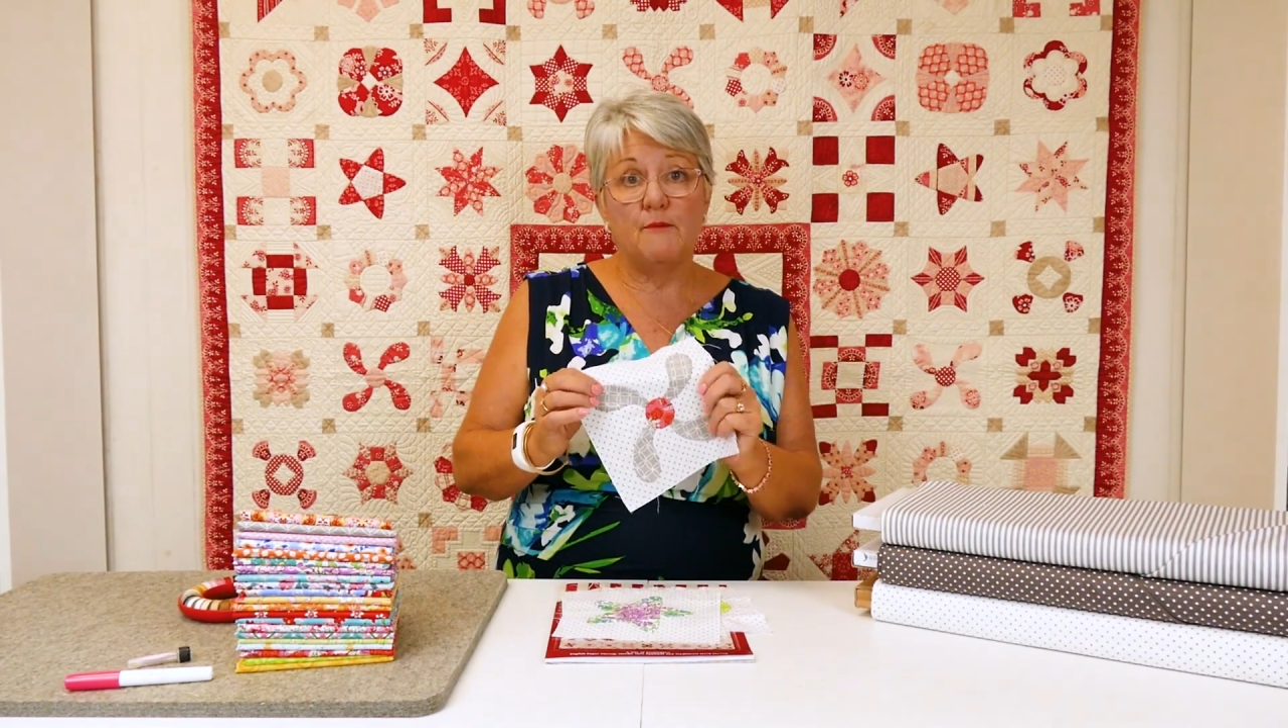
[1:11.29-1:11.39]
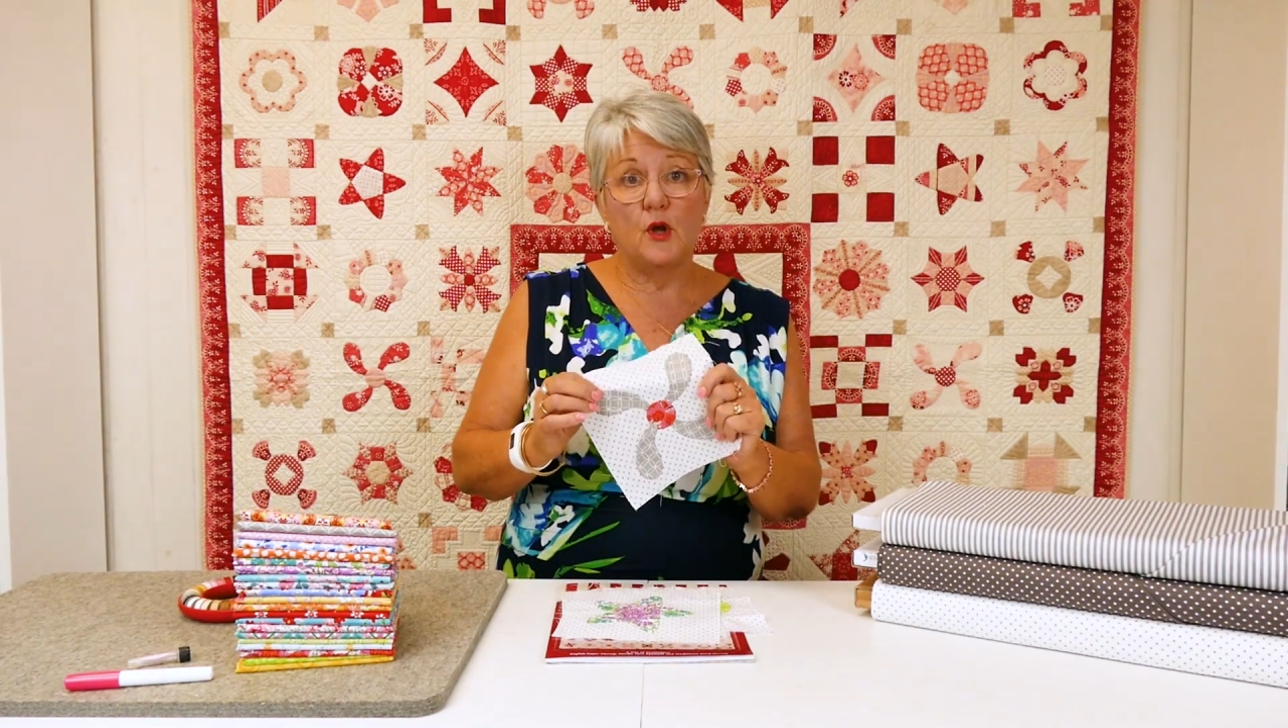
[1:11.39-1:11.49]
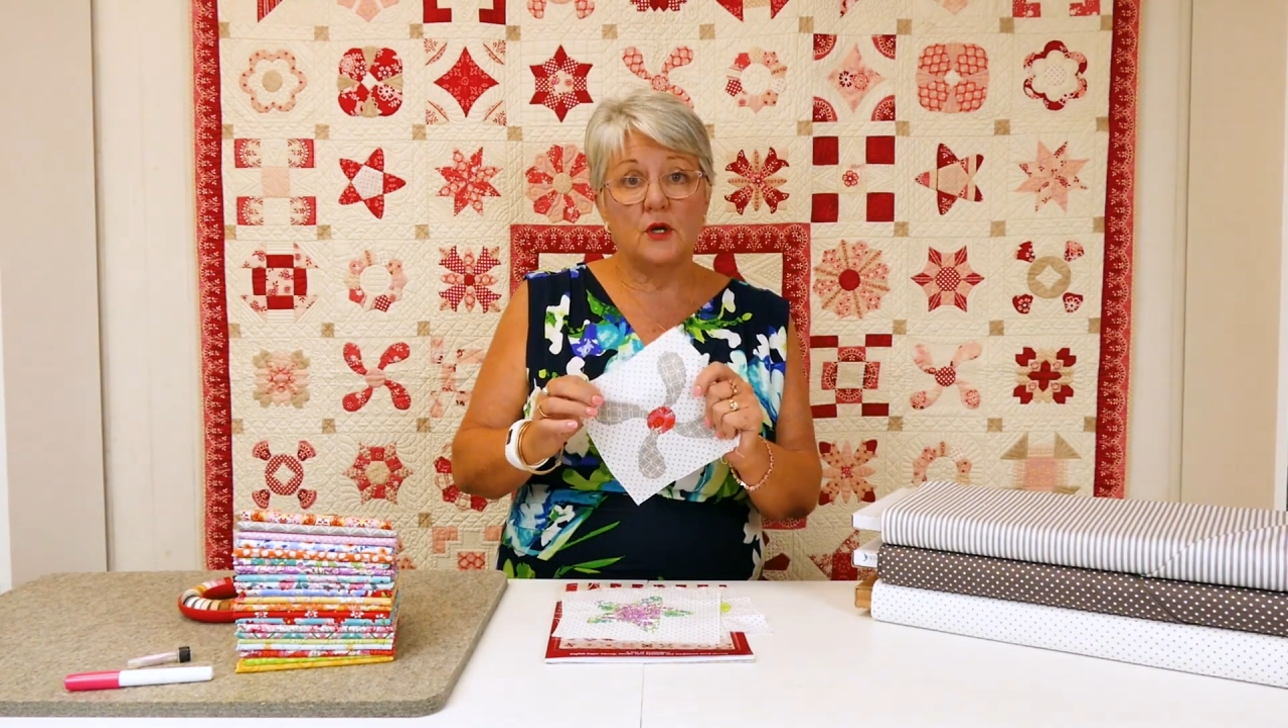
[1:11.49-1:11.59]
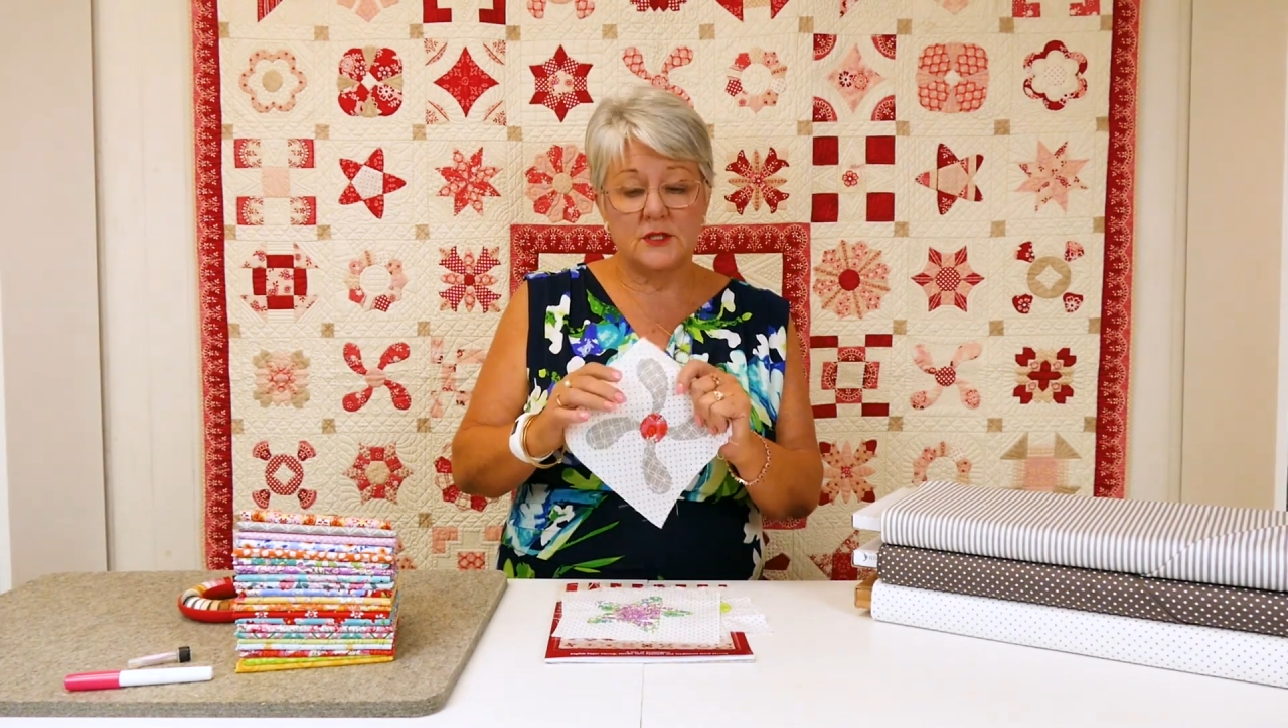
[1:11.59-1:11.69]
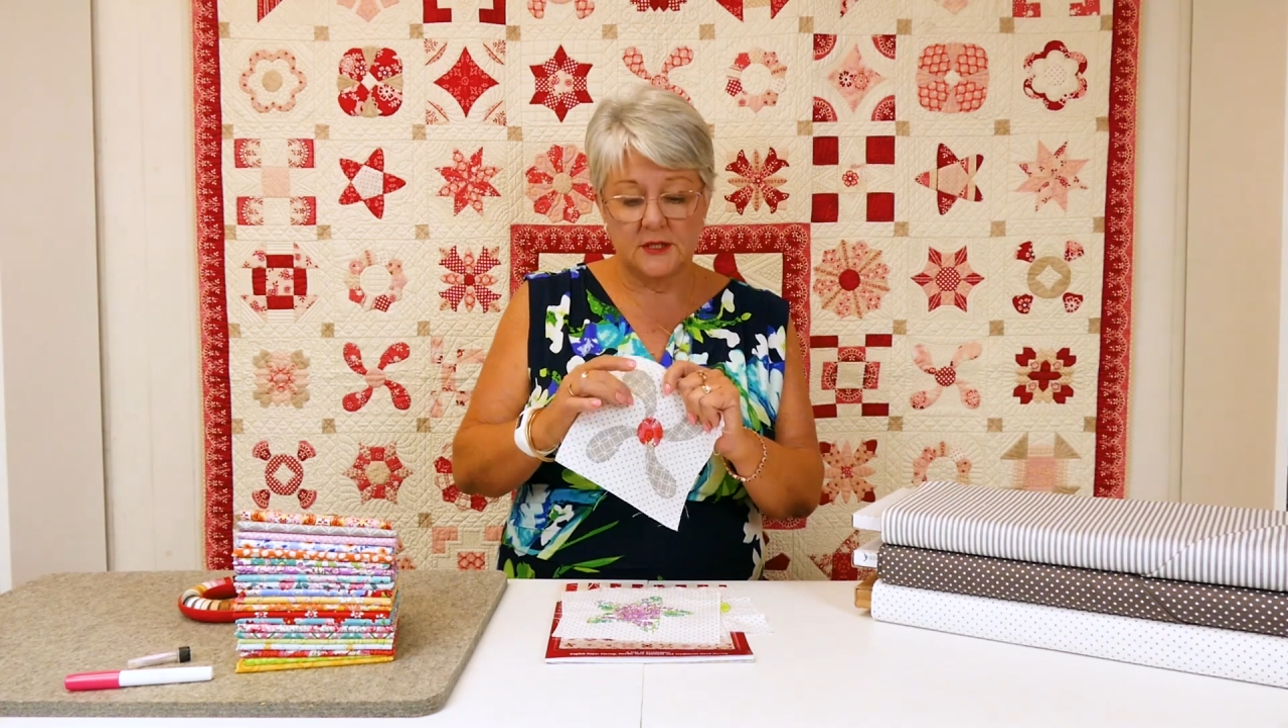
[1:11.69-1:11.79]

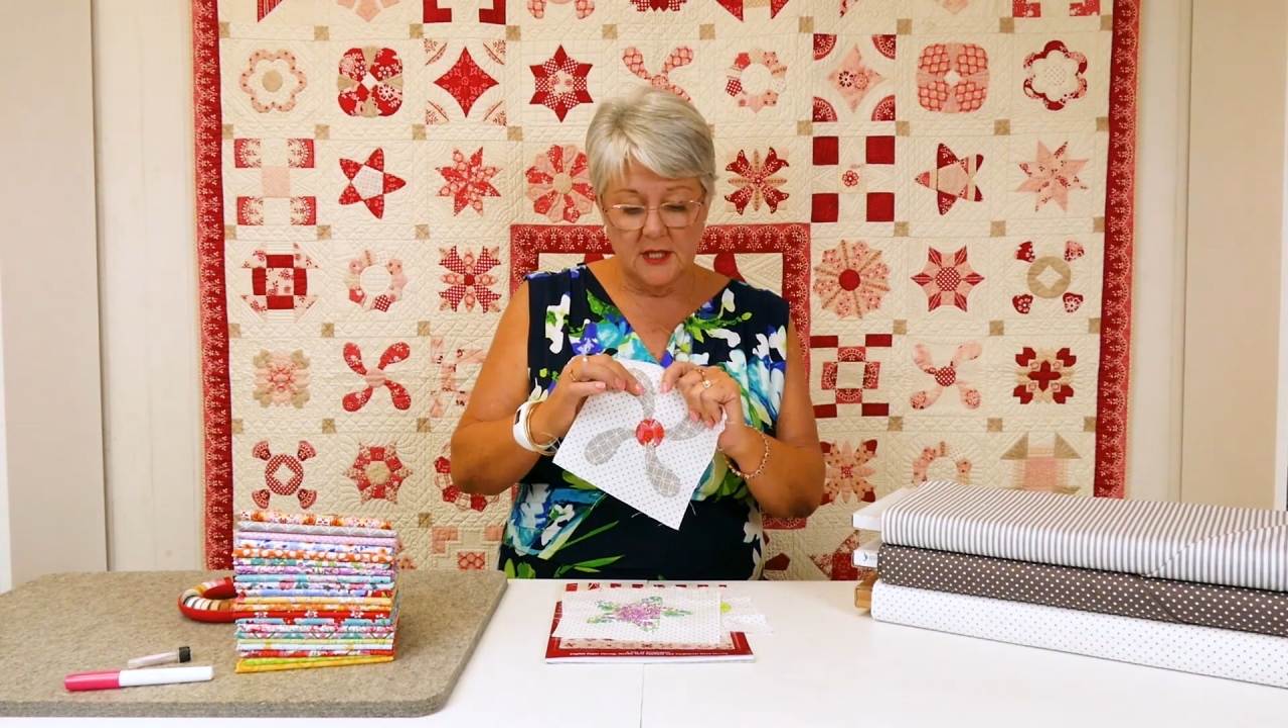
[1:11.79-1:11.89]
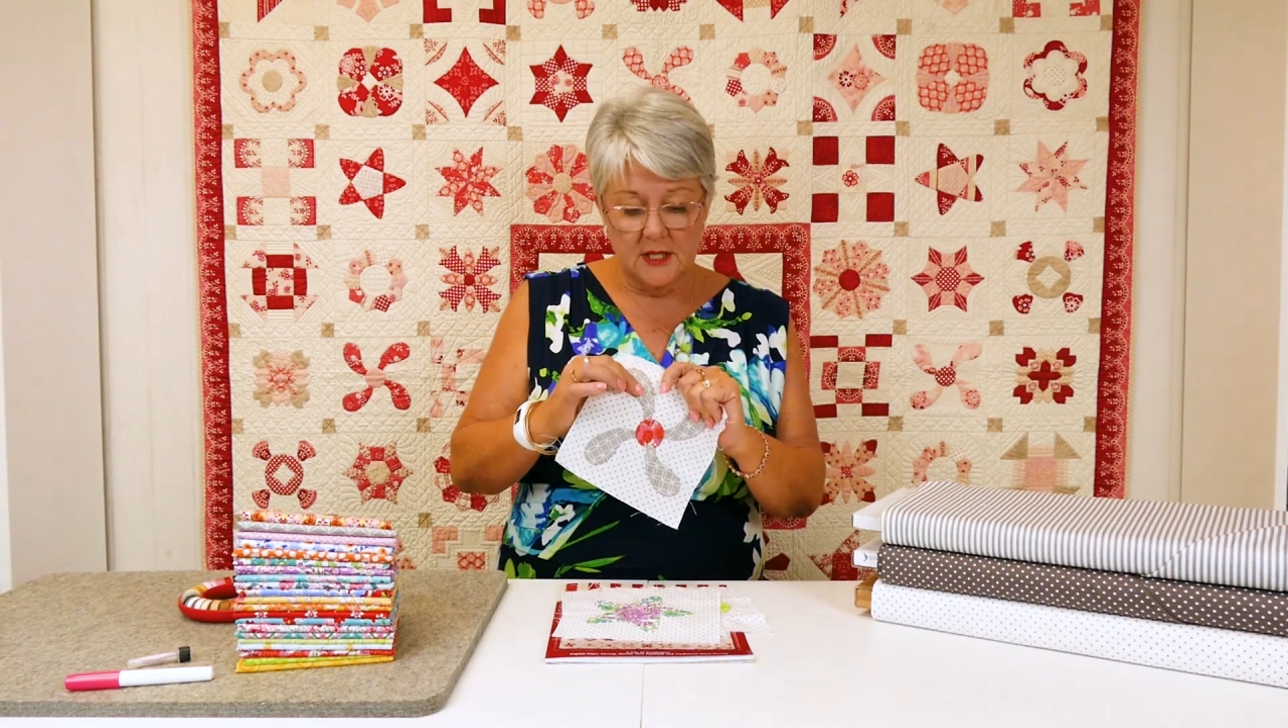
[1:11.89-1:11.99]
blocks.